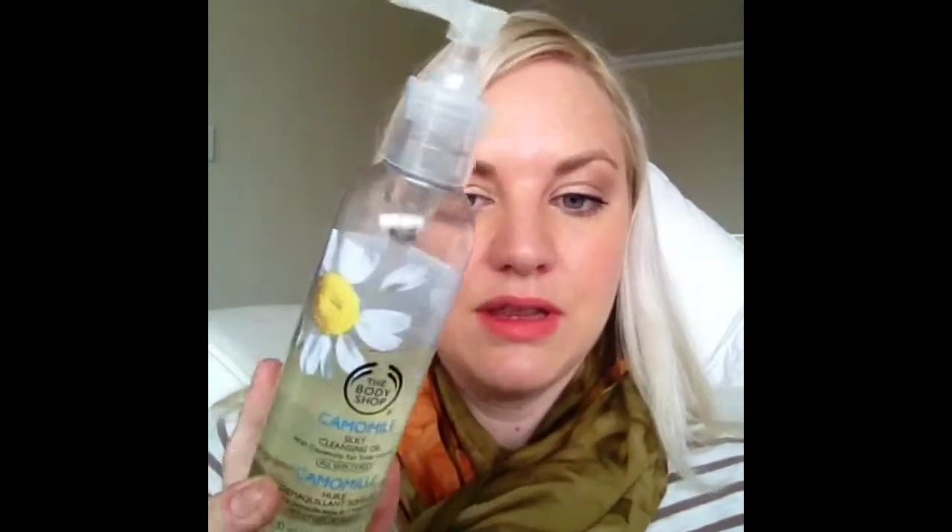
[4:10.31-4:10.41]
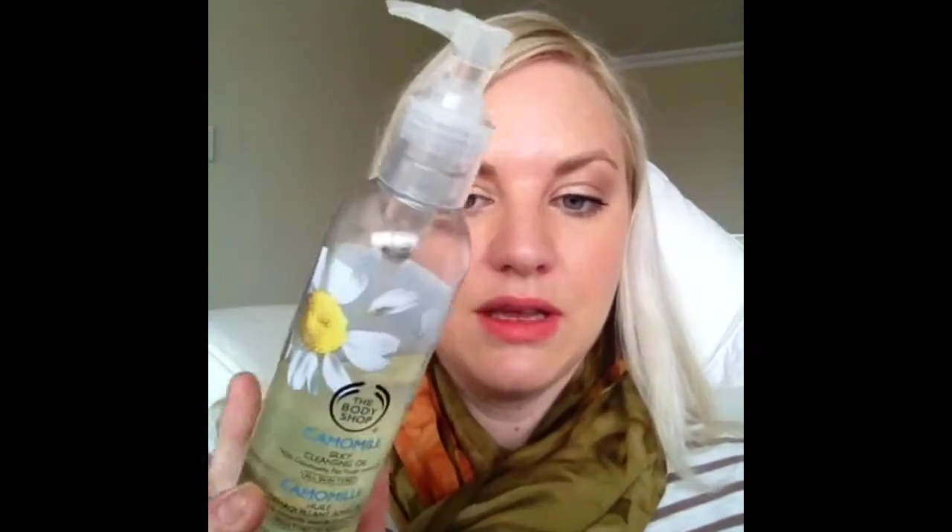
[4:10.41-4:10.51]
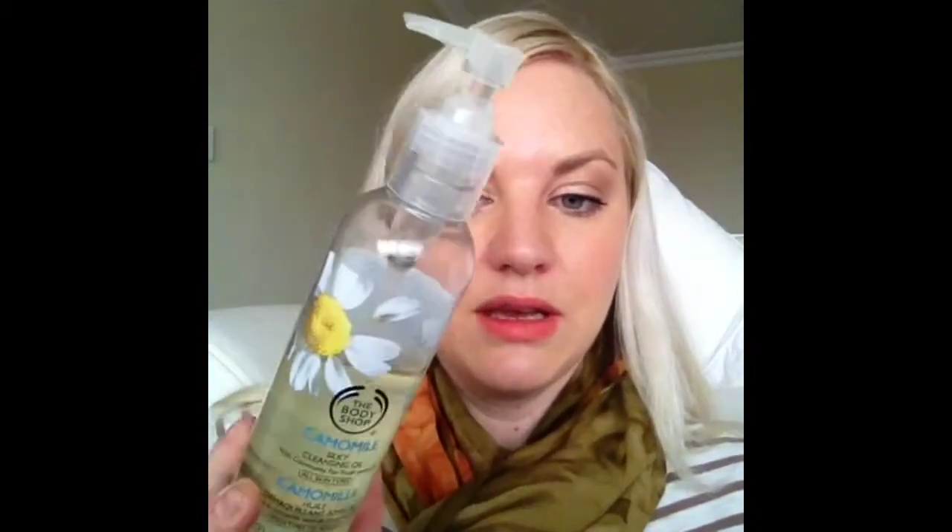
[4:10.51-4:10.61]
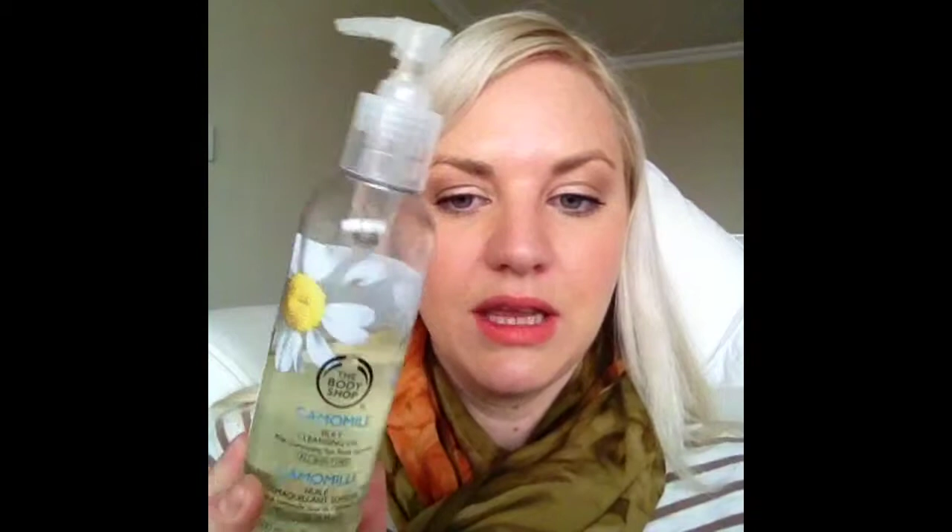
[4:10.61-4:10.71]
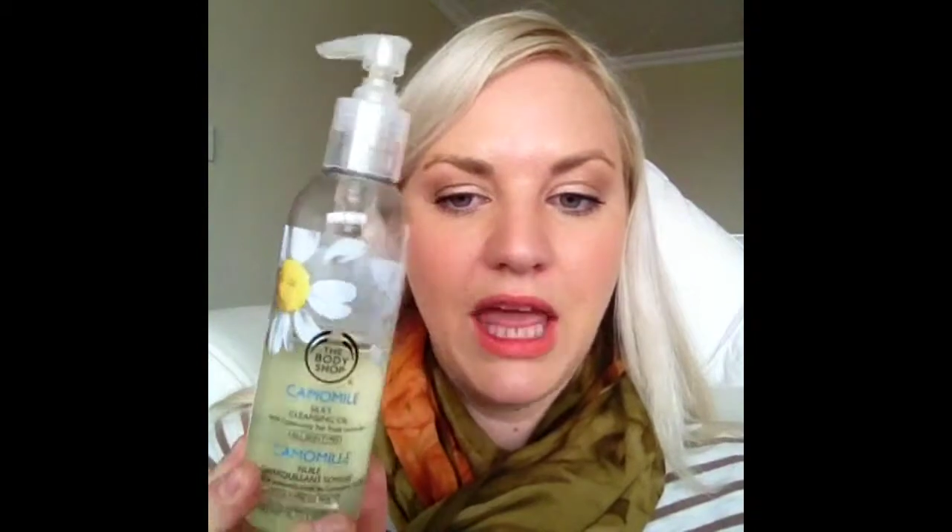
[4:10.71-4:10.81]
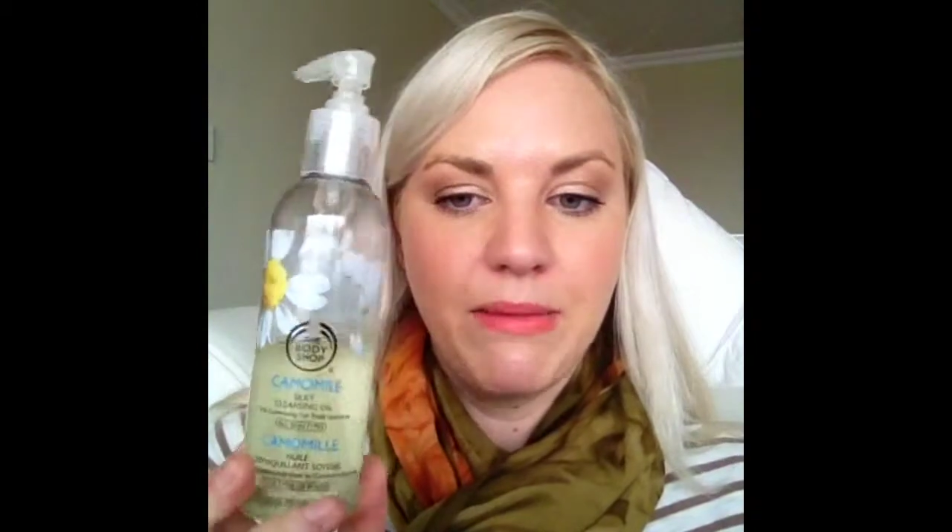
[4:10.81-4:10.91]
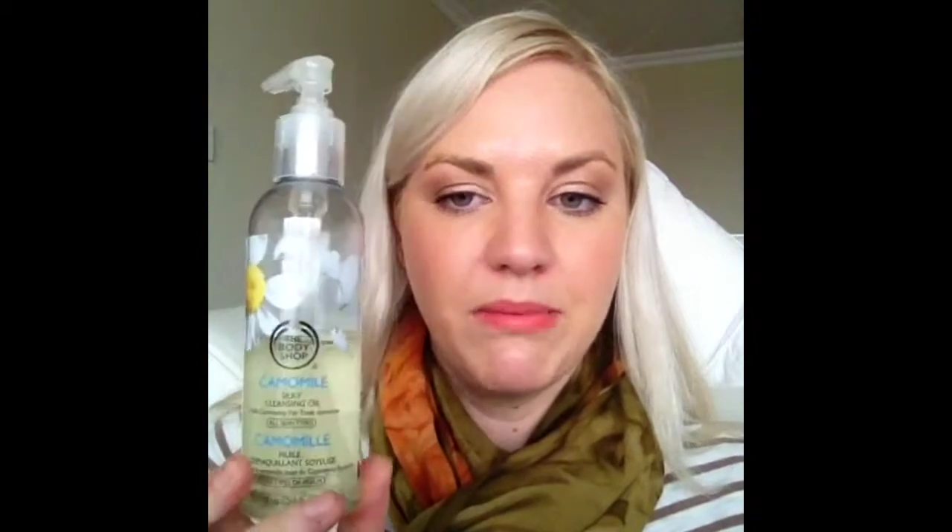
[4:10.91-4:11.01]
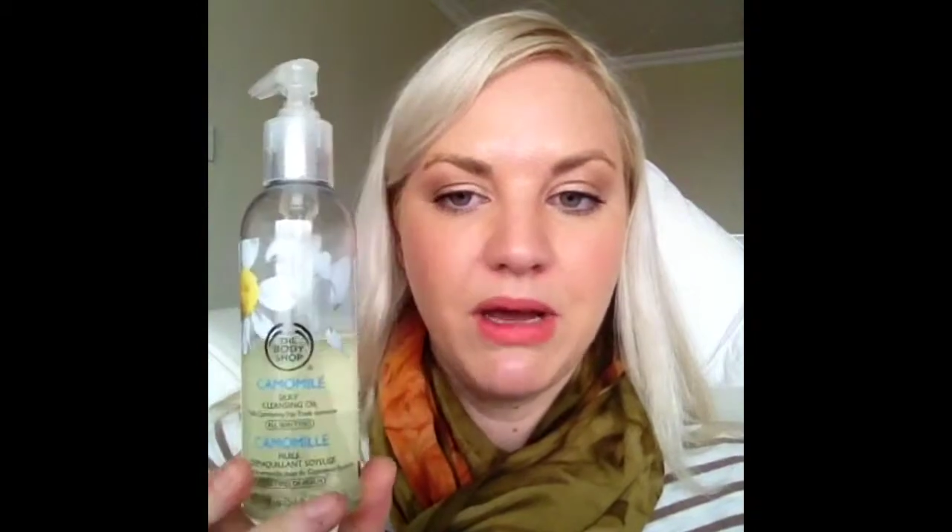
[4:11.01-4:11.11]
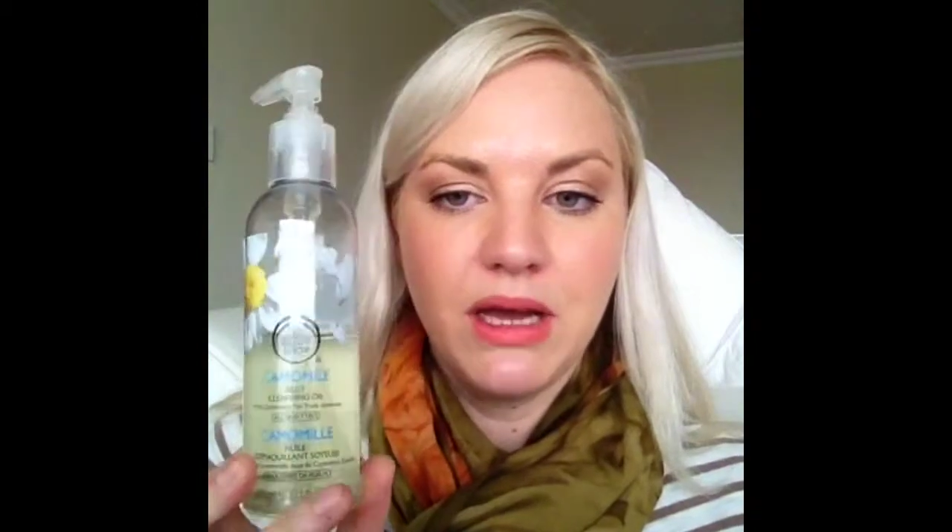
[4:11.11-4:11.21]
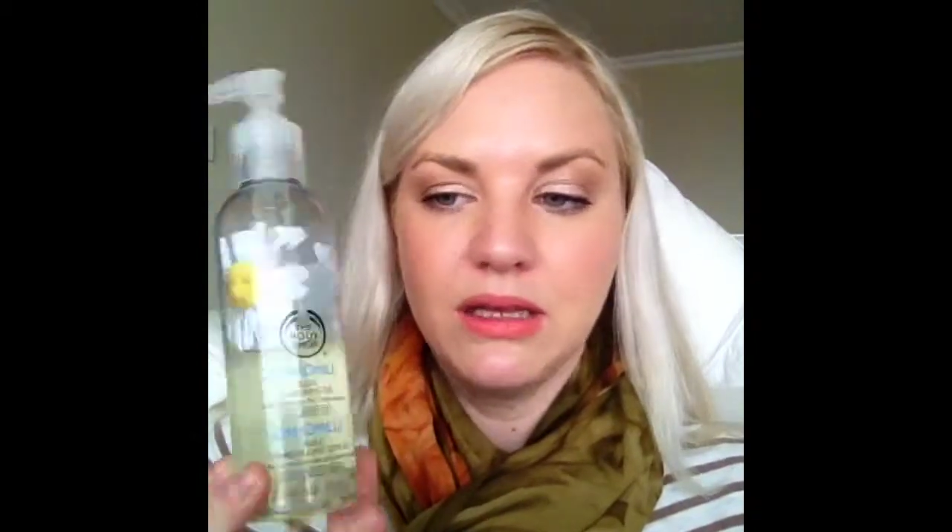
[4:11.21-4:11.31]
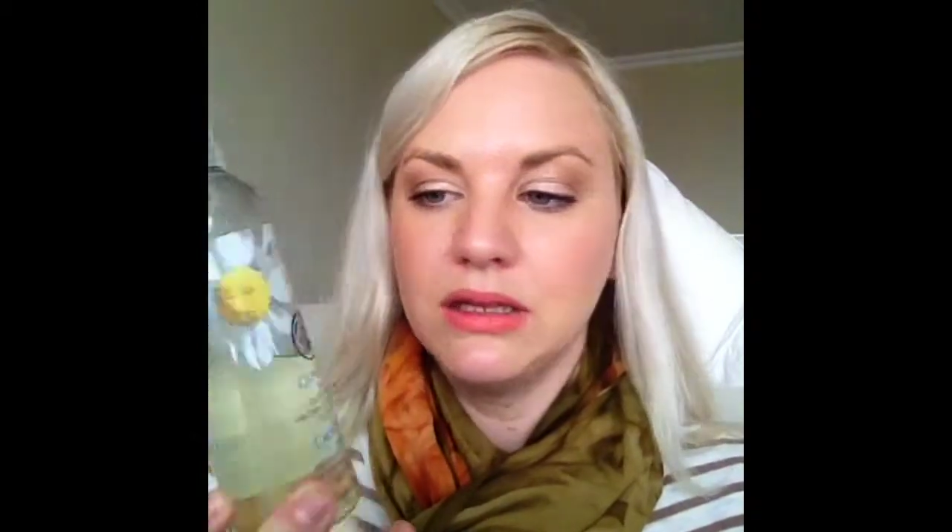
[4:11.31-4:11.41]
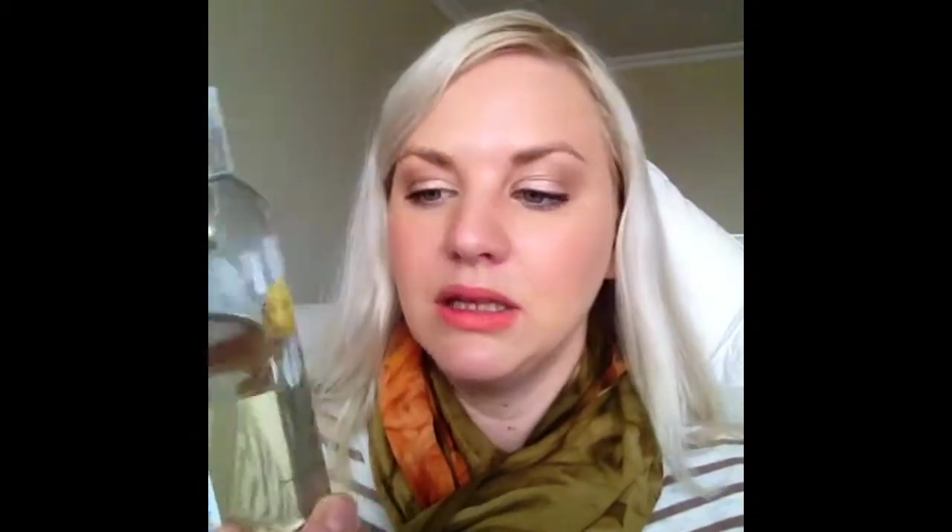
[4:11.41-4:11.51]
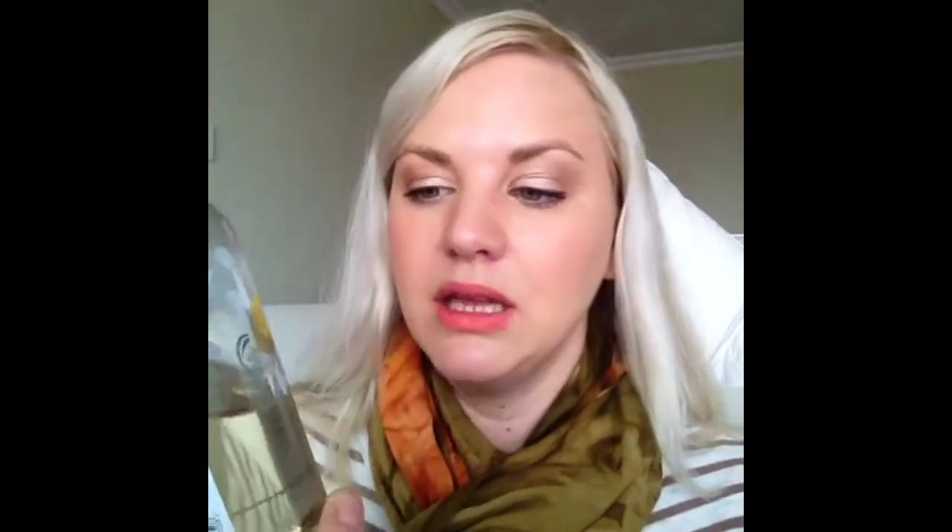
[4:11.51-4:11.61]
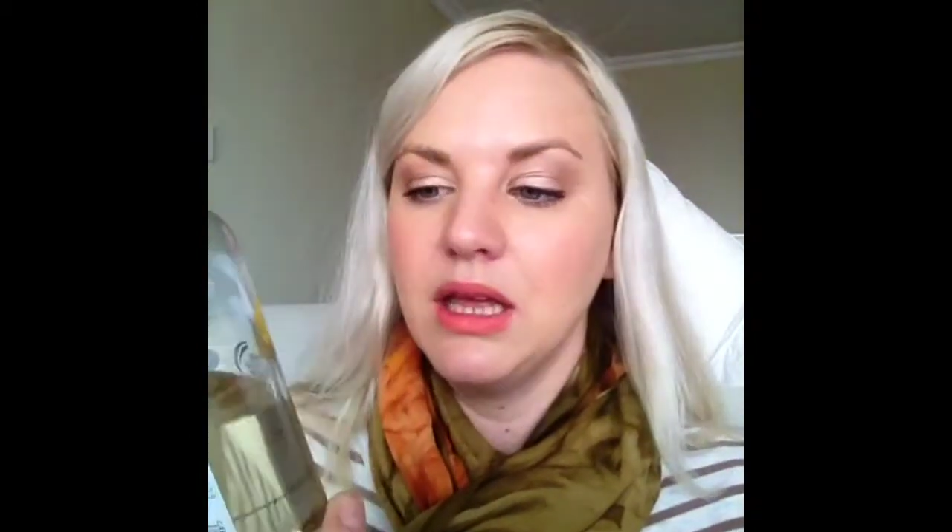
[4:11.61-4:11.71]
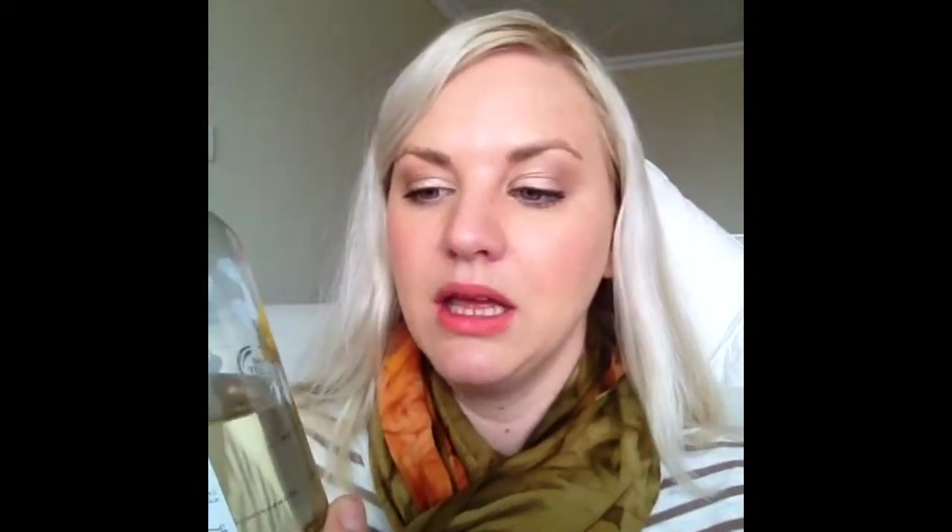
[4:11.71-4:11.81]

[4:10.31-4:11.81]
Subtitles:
the chamomile